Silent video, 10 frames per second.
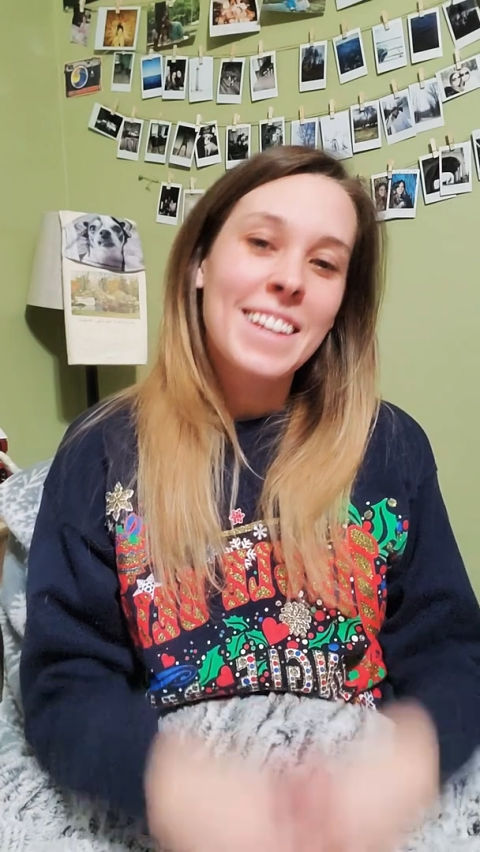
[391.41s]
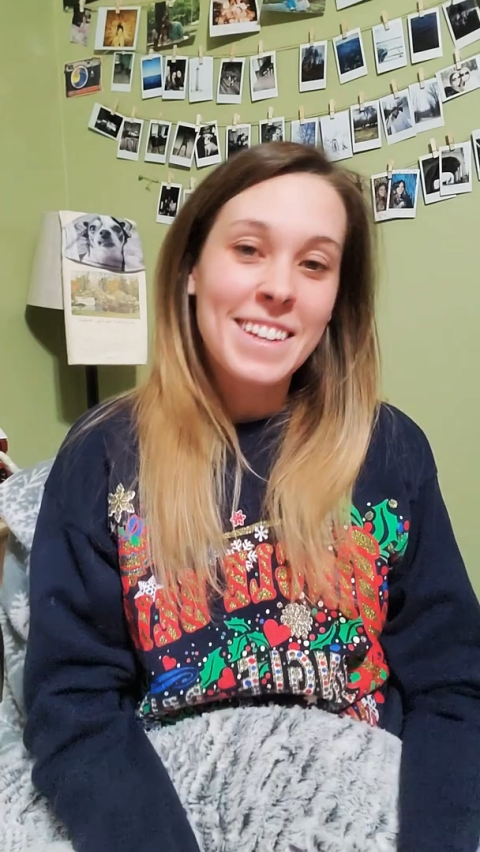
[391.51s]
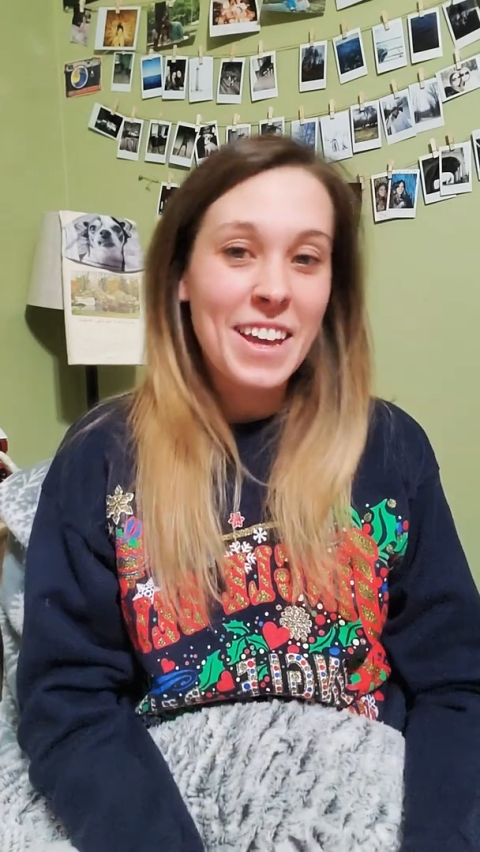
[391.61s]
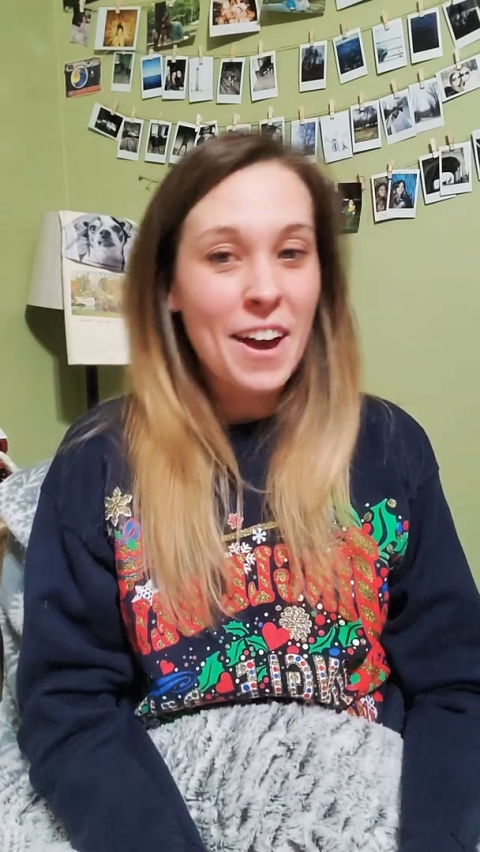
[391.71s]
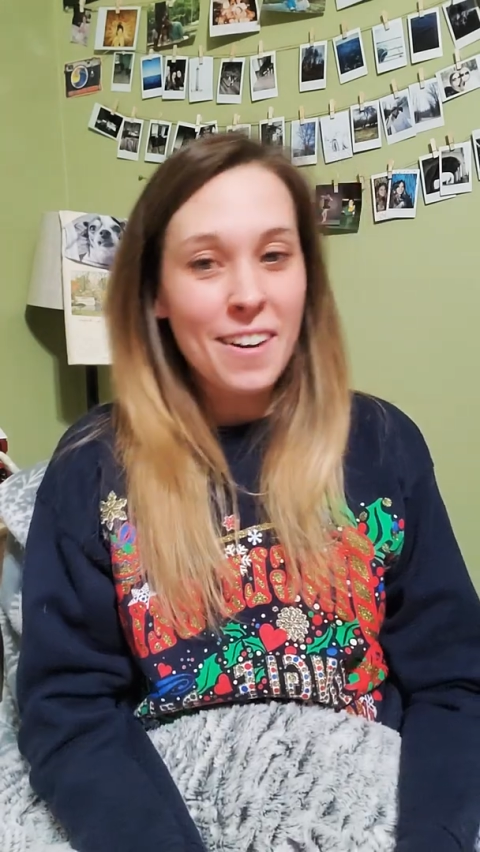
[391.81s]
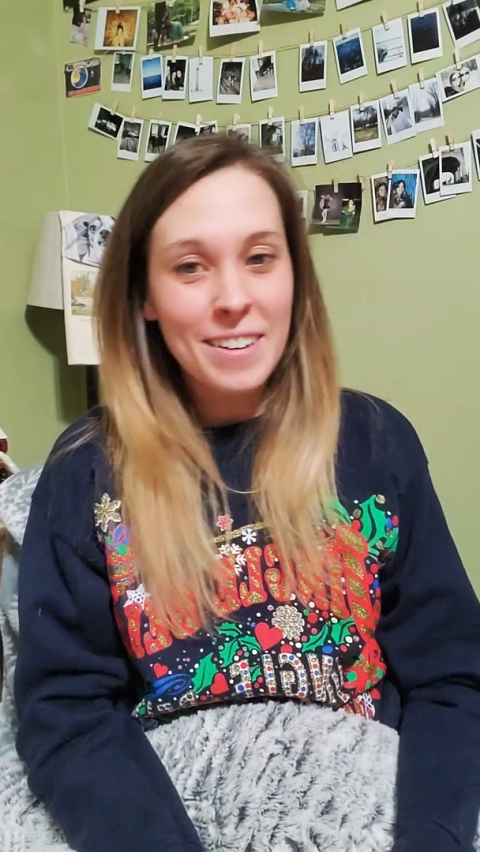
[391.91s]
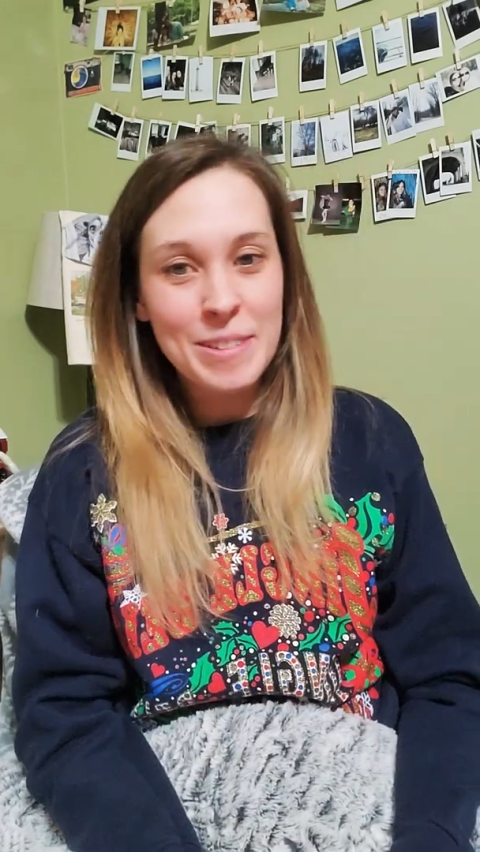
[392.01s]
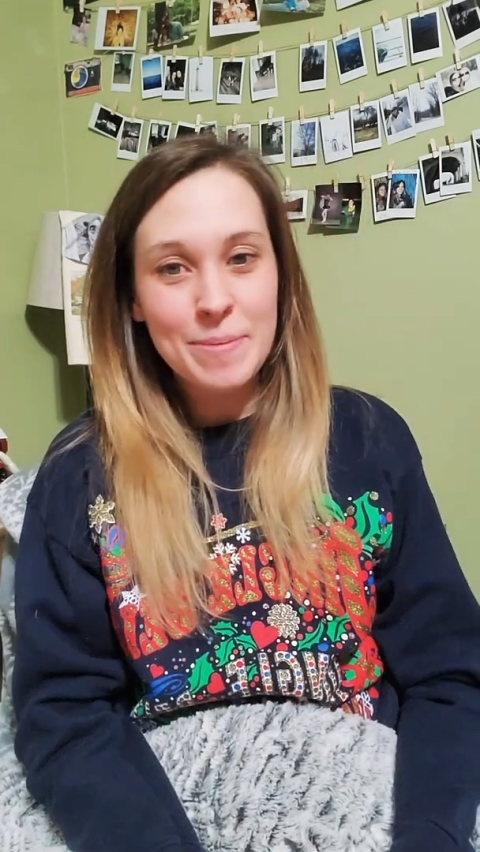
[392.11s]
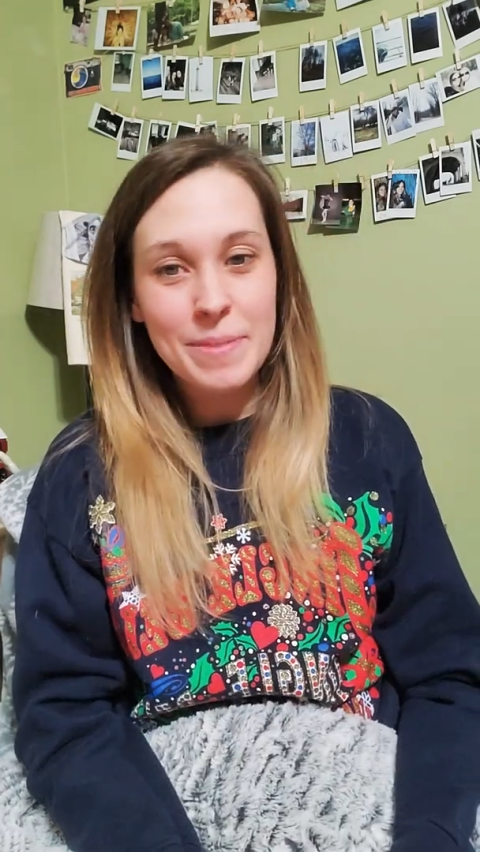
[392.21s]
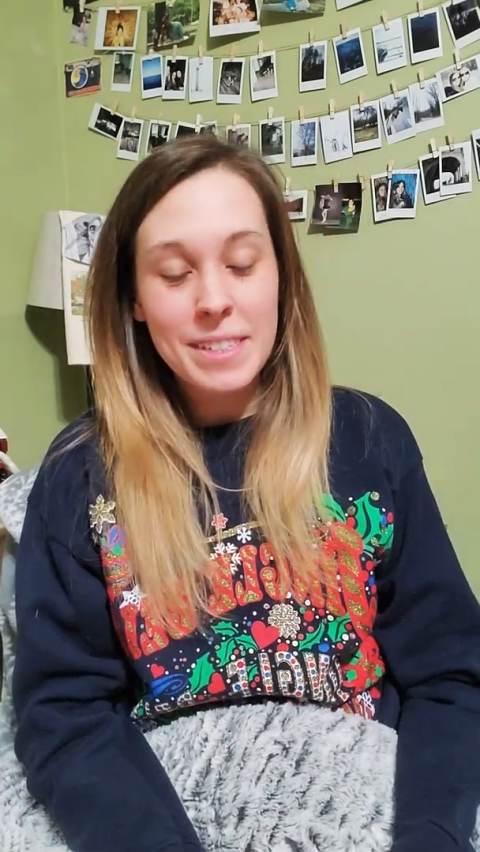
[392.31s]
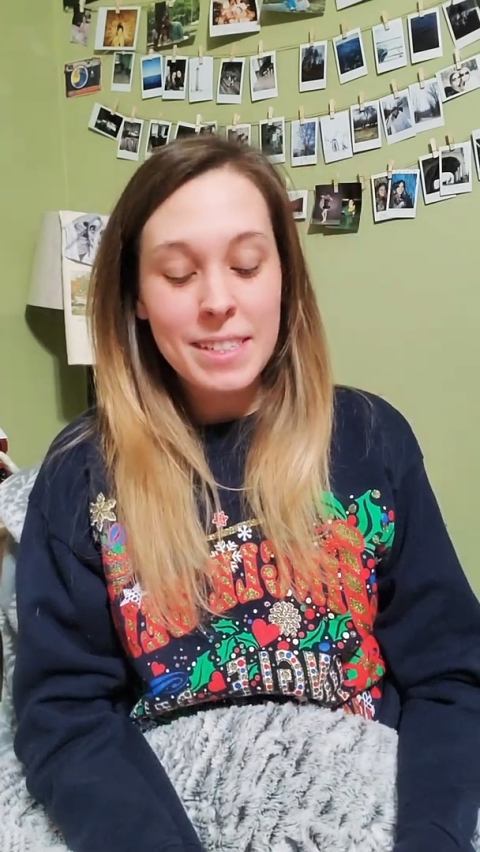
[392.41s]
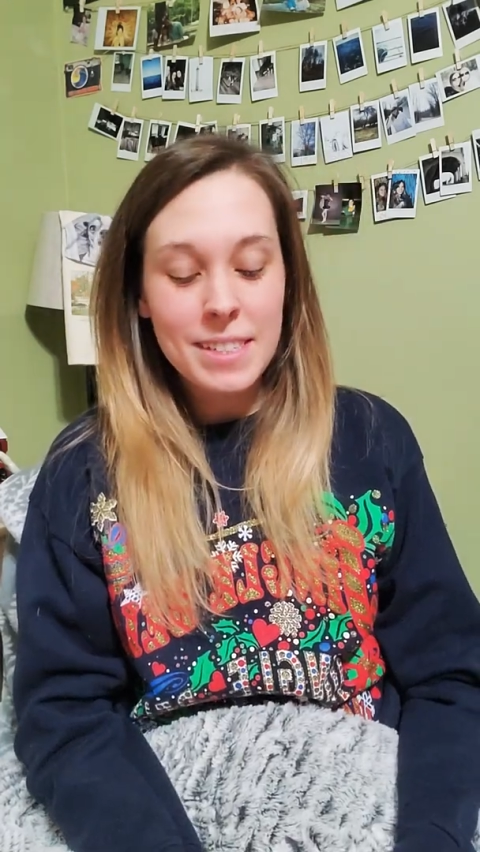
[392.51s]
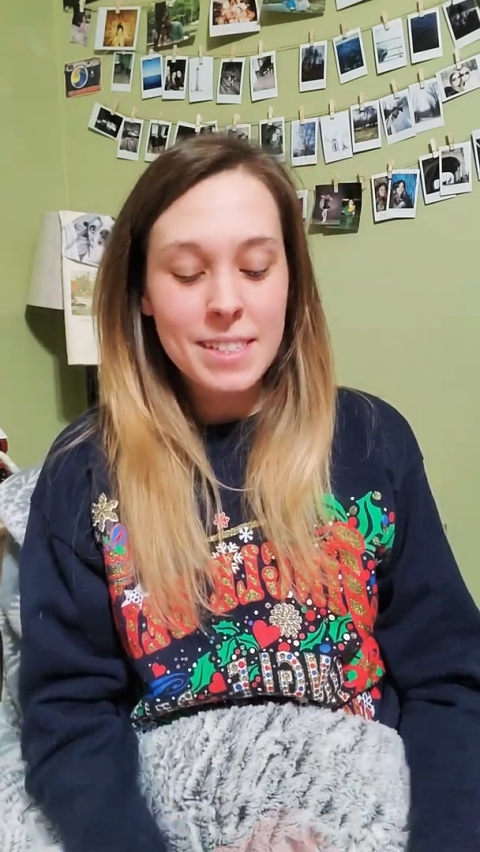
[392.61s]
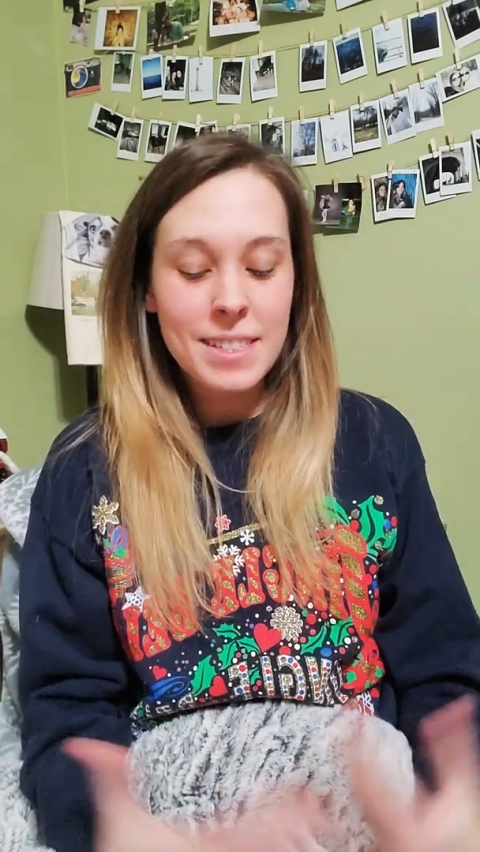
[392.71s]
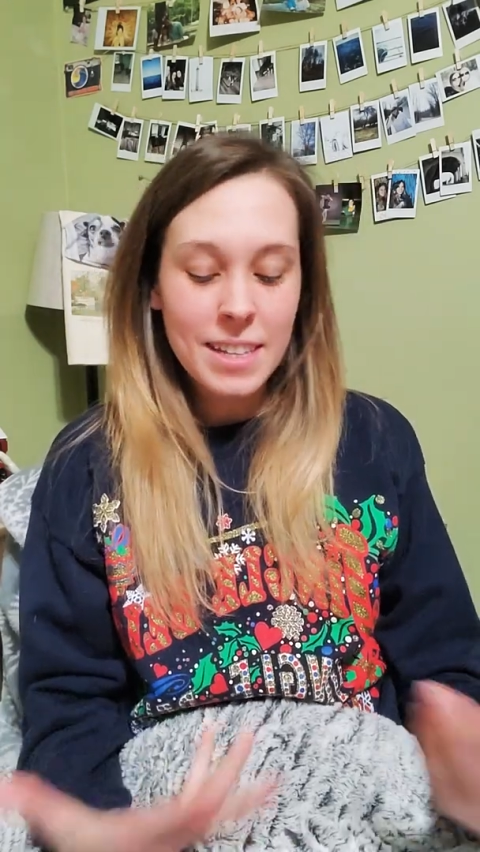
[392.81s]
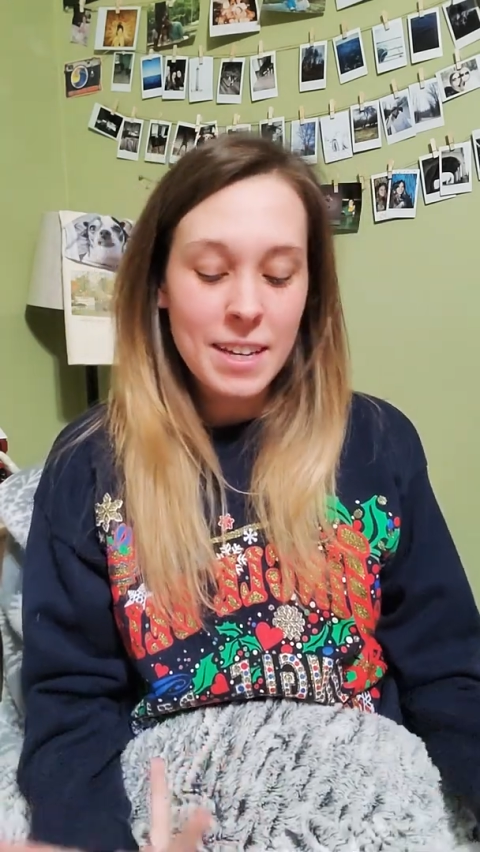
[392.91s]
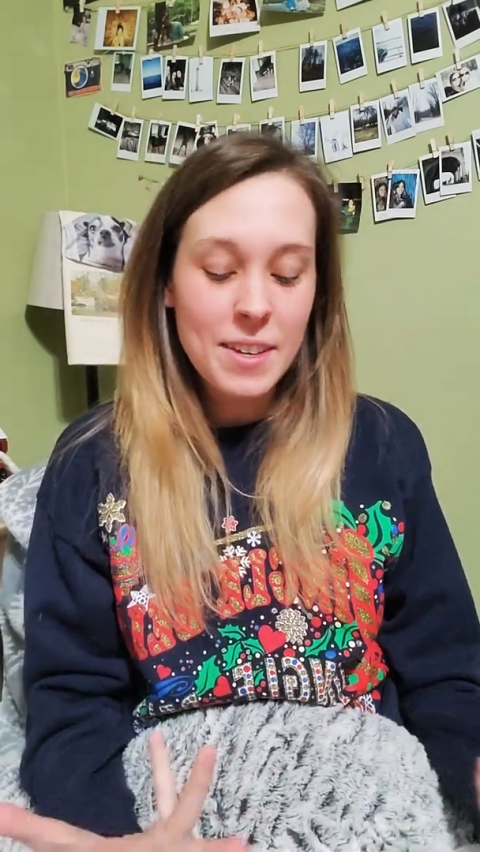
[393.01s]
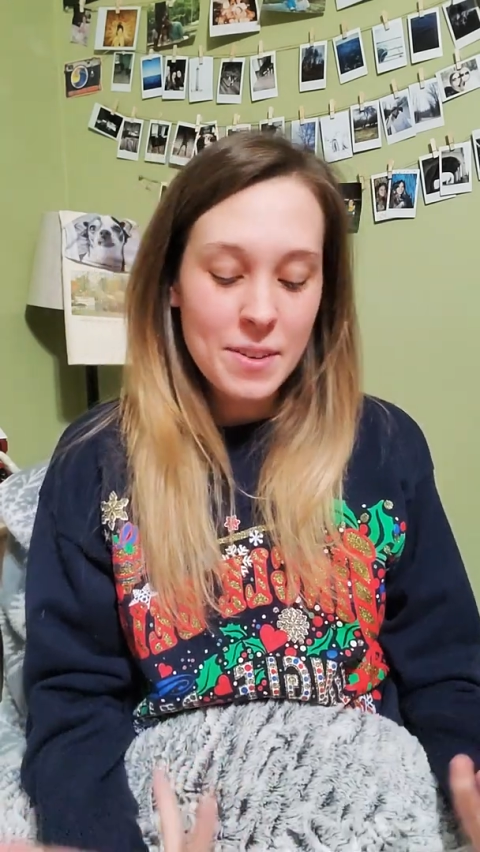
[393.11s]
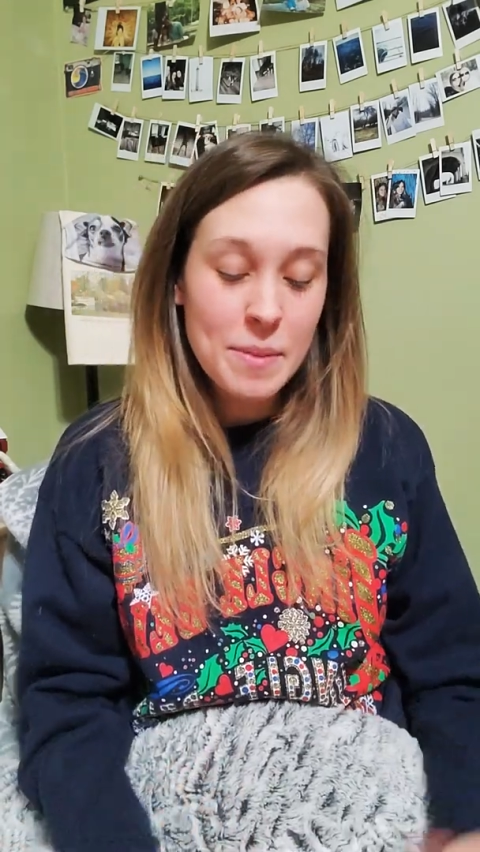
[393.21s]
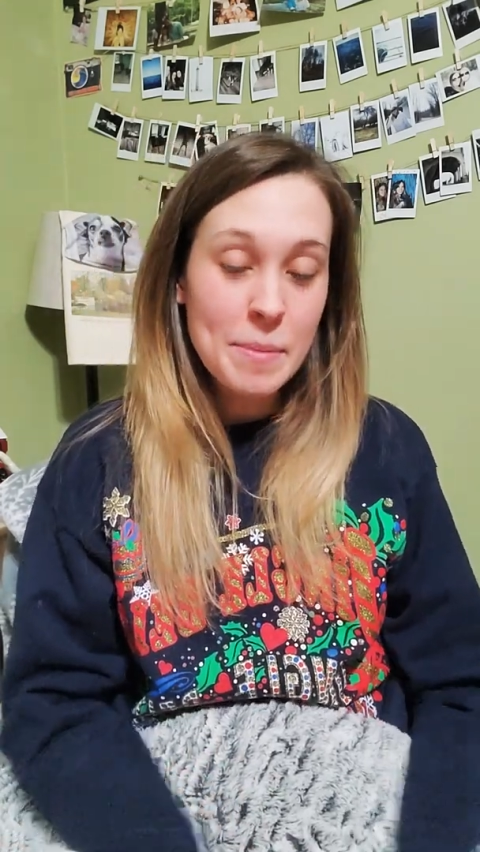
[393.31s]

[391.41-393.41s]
No, it's like you can